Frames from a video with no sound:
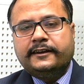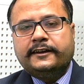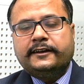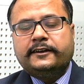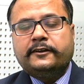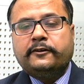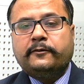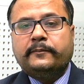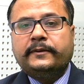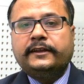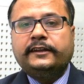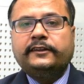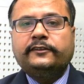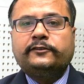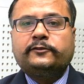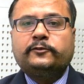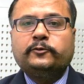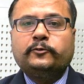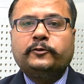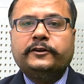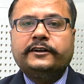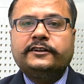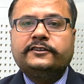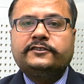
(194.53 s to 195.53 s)
Now many
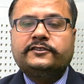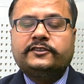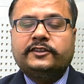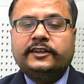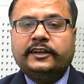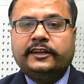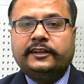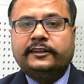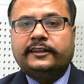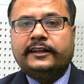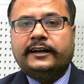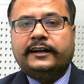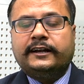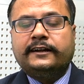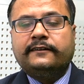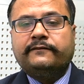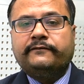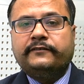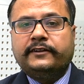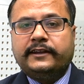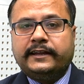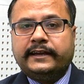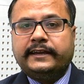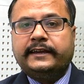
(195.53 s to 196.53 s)
students think that,
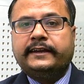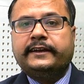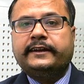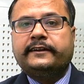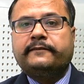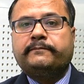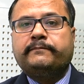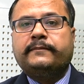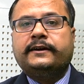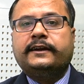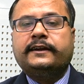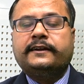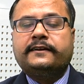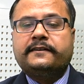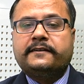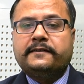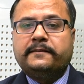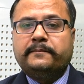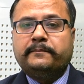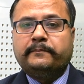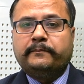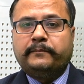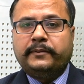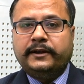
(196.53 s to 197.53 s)
will I get my
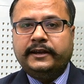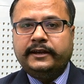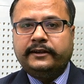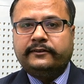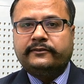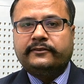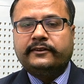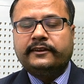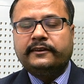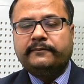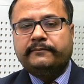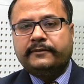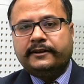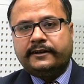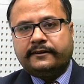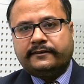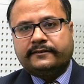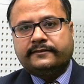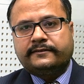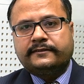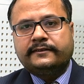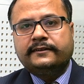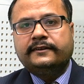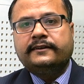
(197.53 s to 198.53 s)
complete 3
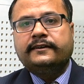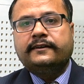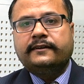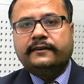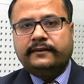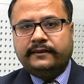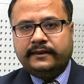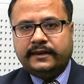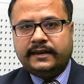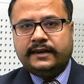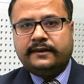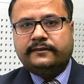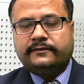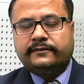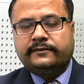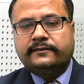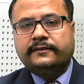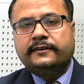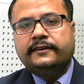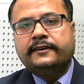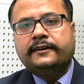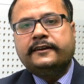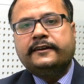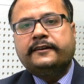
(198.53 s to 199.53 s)
minutes? Yes.
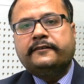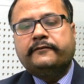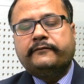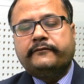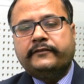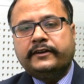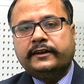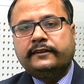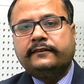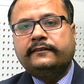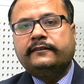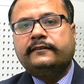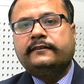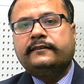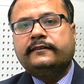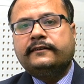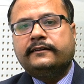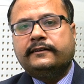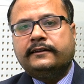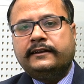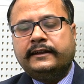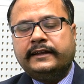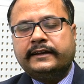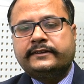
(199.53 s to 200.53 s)
When
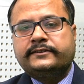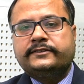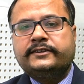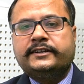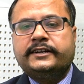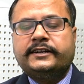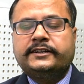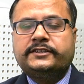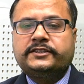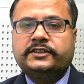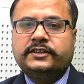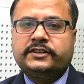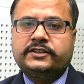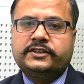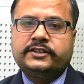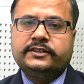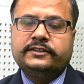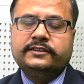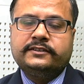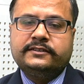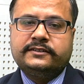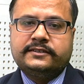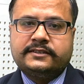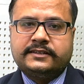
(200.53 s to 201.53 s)
lecturette
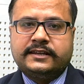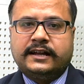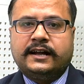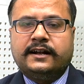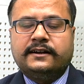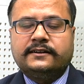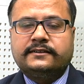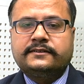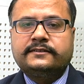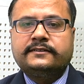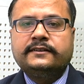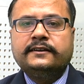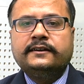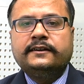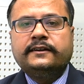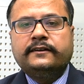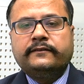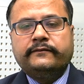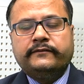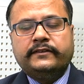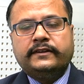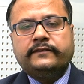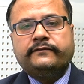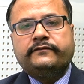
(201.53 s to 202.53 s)
session starts,
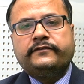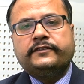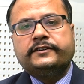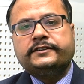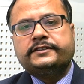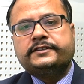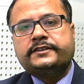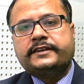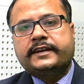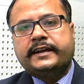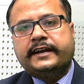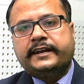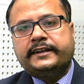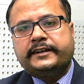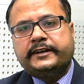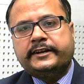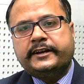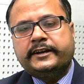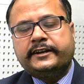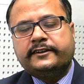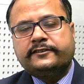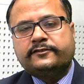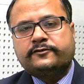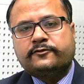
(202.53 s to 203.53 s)
when first
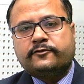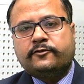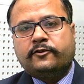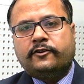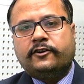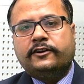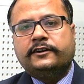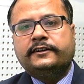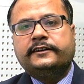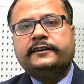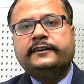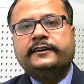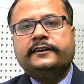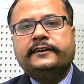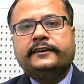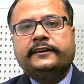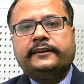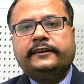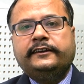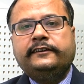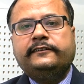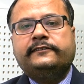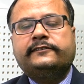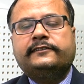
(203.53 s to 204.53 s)
candidate is called,
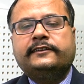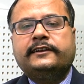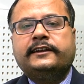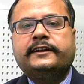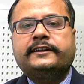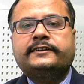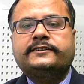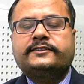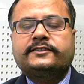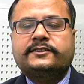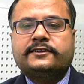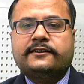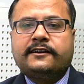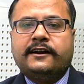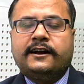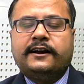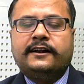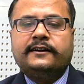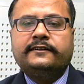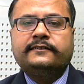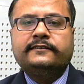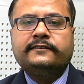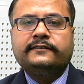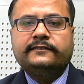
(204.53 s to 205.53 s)
he selects
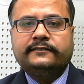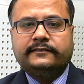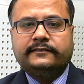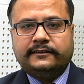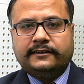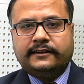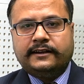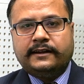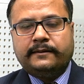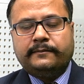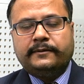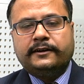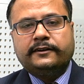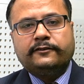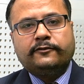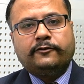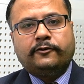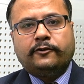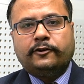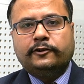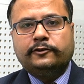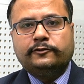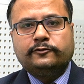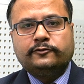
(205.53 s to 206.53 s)
card among
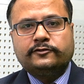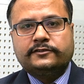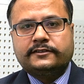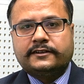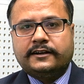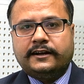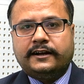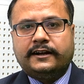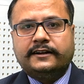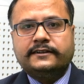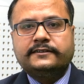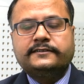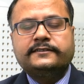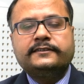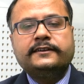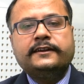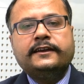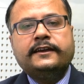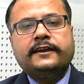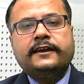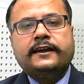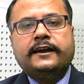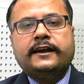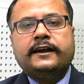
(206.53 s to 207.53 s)
all those cards,
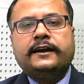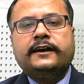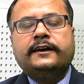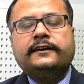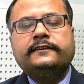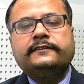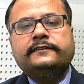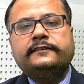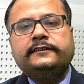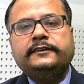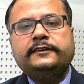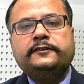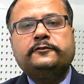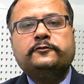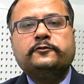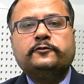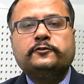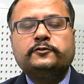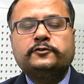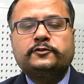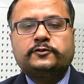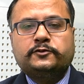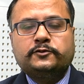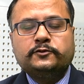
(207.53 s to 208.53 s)
and he
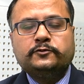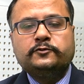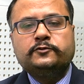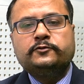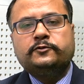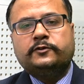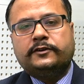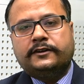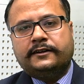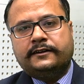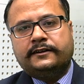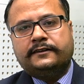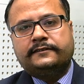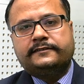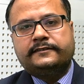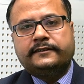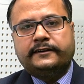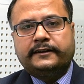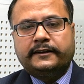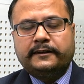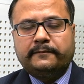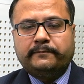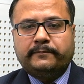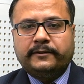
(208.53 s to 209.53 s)
goes to a
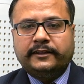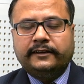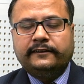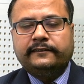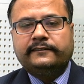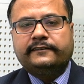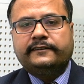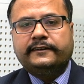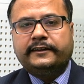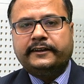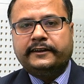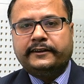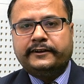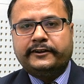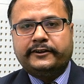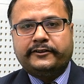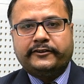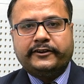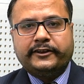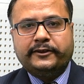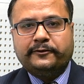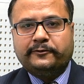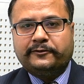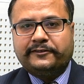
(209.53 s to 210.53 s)
certain place near a
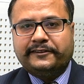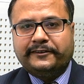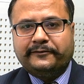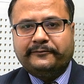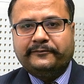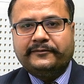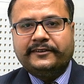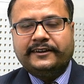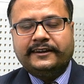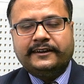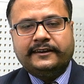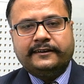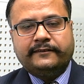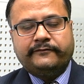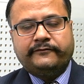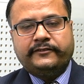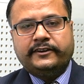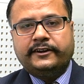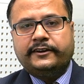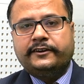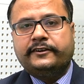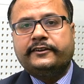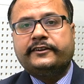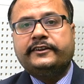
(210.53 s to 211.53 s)
tree or some
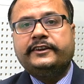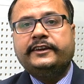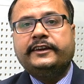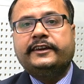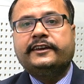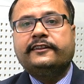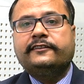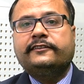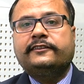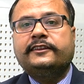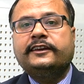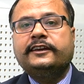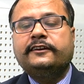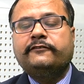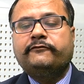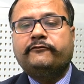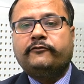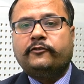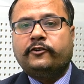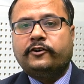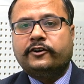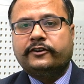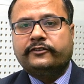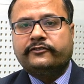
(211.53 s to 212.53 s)
where he can think
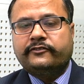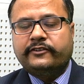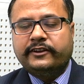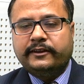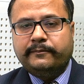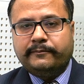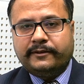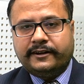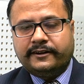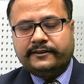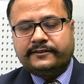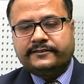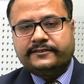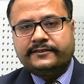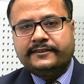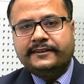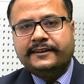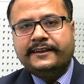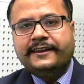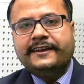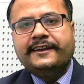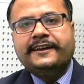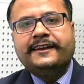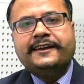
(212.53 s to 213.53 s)
for 3 minutes.
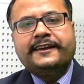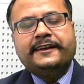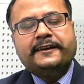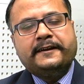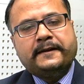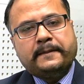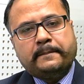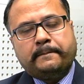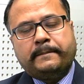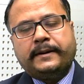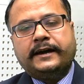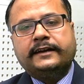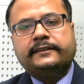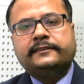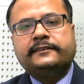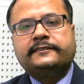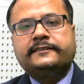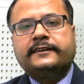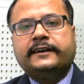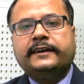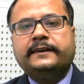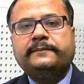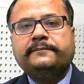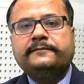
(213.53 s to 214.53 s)
By the
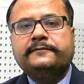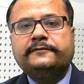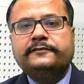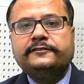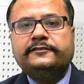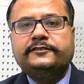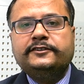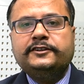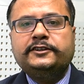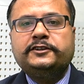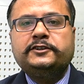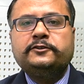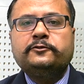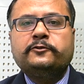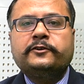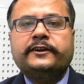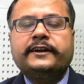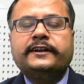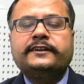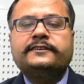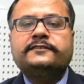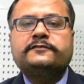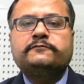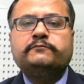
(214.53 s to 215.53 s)
time GTO
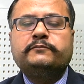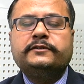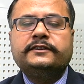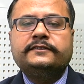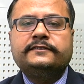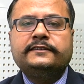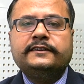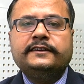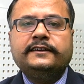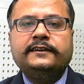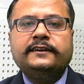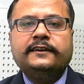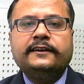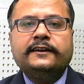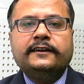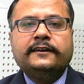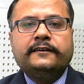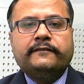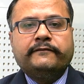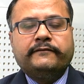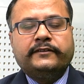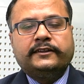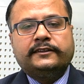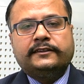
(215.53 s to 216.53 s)
gets busy
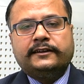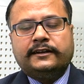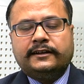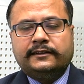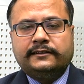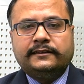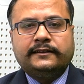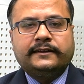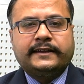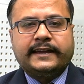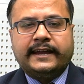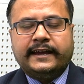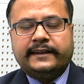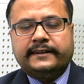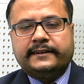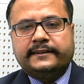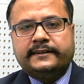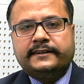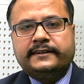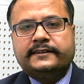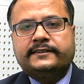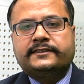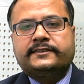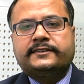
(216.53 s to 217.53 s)
with other
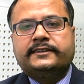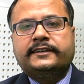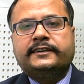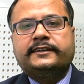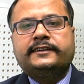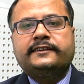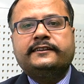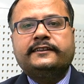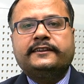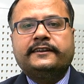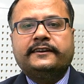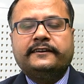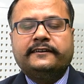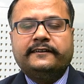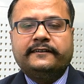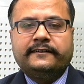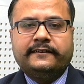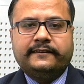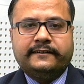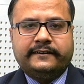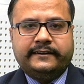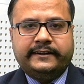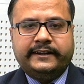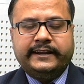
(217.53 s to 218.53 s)
candidates taking
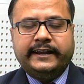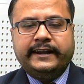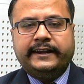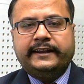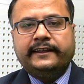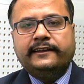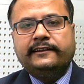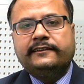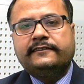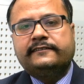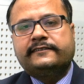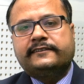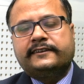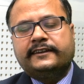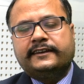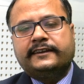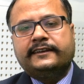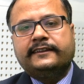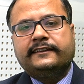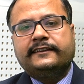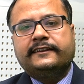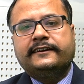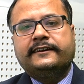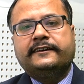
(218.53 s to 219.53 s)
their details,
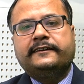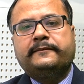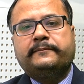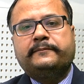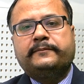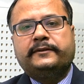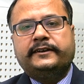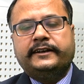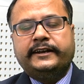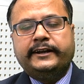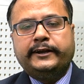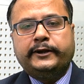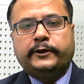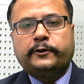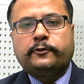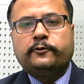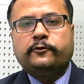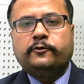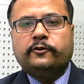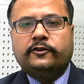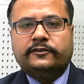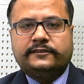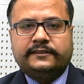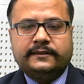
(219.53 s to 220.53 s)
taking their intro
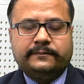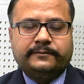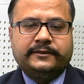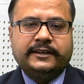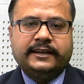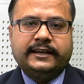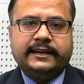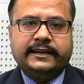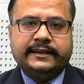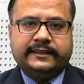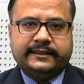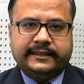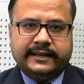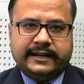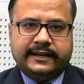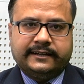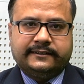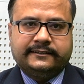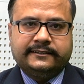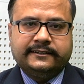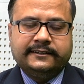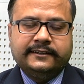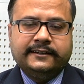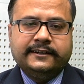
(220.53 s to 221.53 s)
or something like that,